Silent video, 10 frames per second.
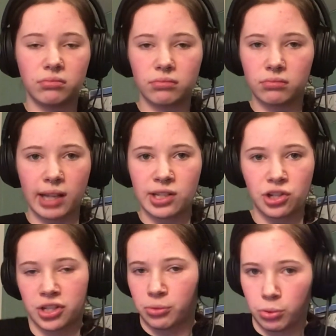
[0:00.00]
That's
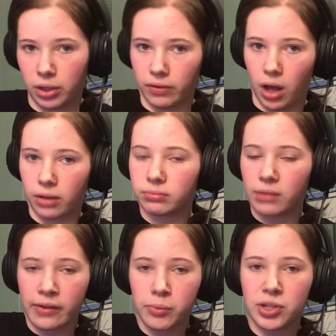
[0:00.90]
just the rule of law.
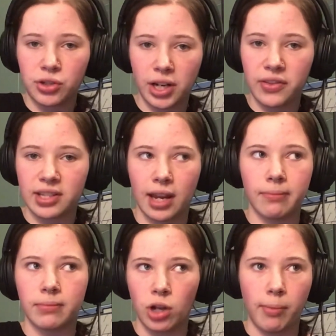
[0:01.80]
Everyone's treated the
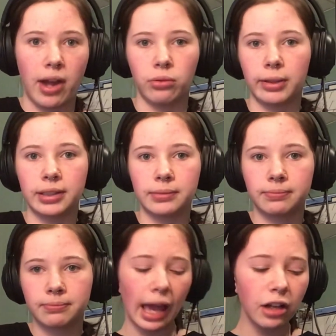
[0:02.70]
same no matter what.
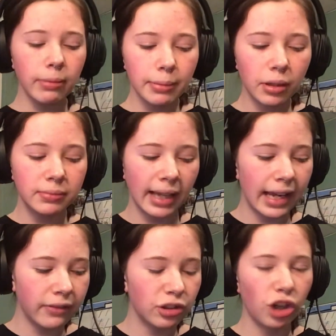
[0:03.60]
How do people
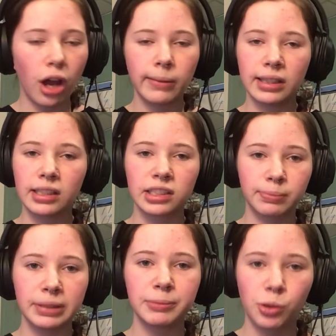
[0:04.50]
obtain their job in the
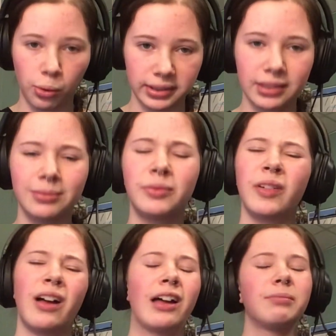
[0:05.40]
Supreme Court?
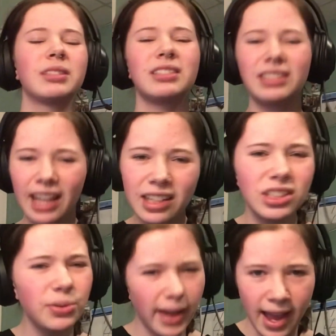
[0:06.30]
Well, I'm glad
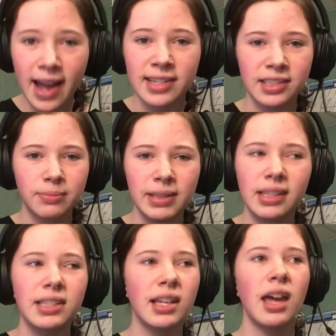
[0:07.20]
you asked,
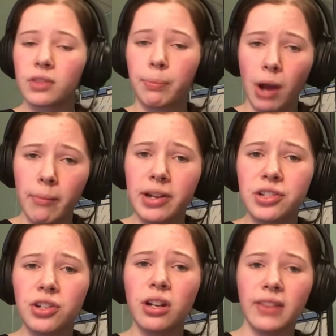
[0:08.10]
because the Prime
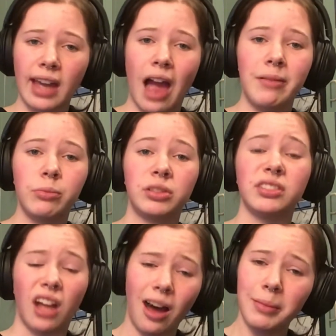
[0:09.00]
Minister and the Cabinet will
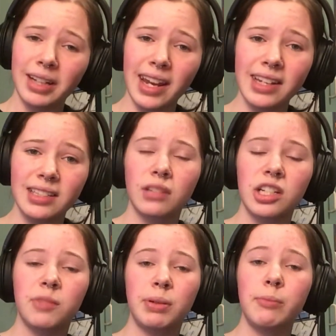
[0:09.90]
nominate a
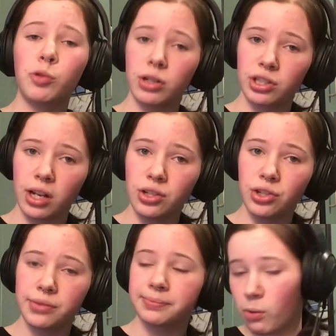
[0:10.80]
Supreme Court
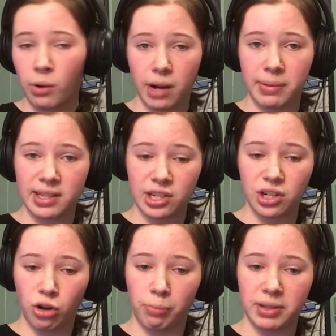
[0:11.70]
judge when a position
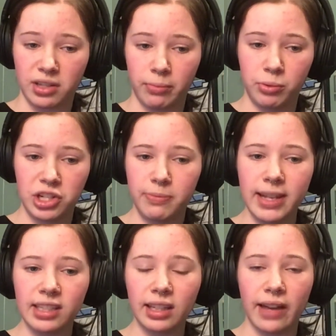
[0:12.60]
opens up, which is
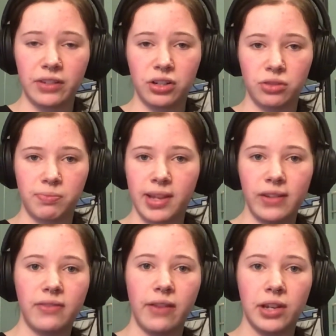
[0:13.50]
basically after
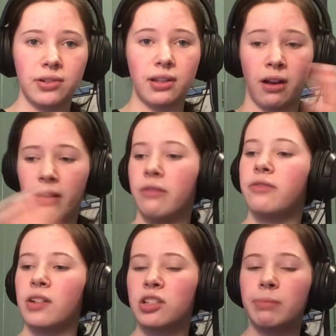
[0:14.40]
75 years of
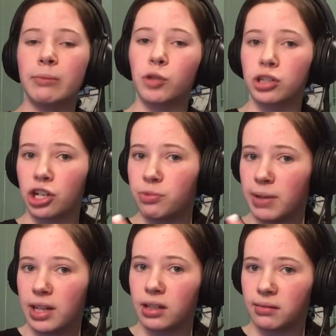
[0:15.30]
a Supreme Court judge
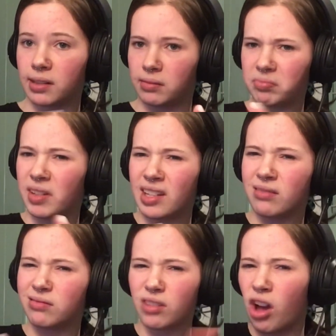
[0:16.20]
being in
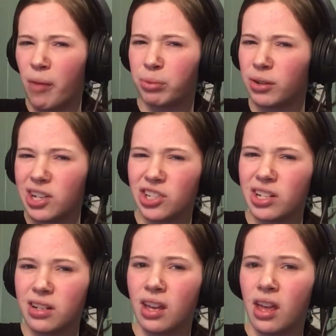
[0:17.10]

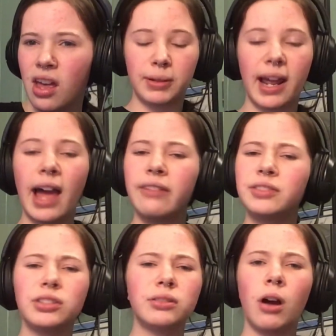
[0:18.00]
operation. But
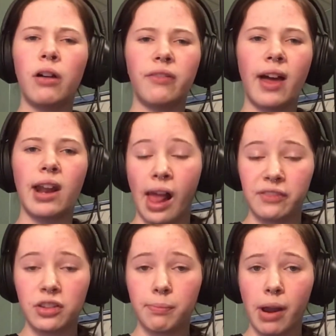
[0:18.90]
after all of that,
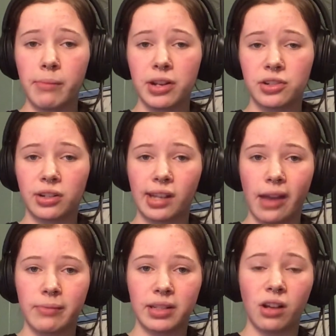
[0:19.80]
after the Prime Minister and
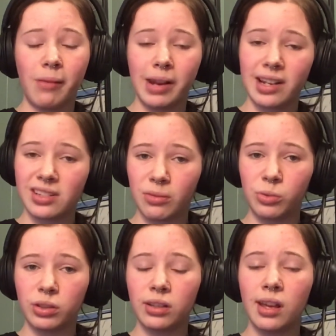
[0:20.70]
Cabinet nominate
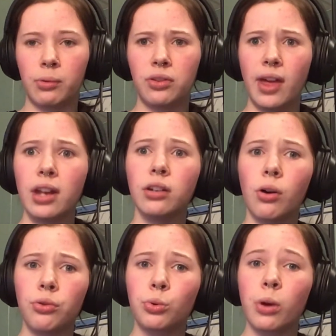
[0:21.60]
someone, we'll then go
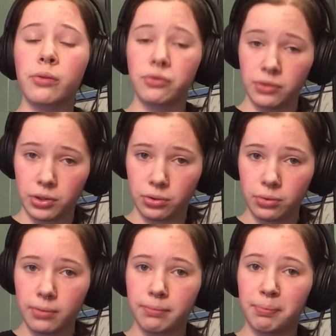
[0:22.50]
through a review
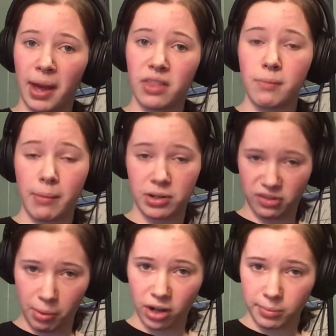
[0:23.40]
by the members of
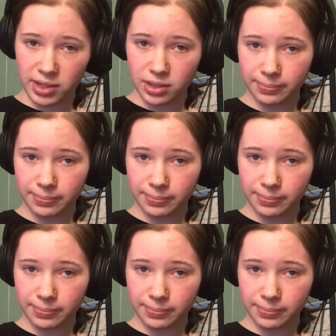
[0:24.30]
Parliament.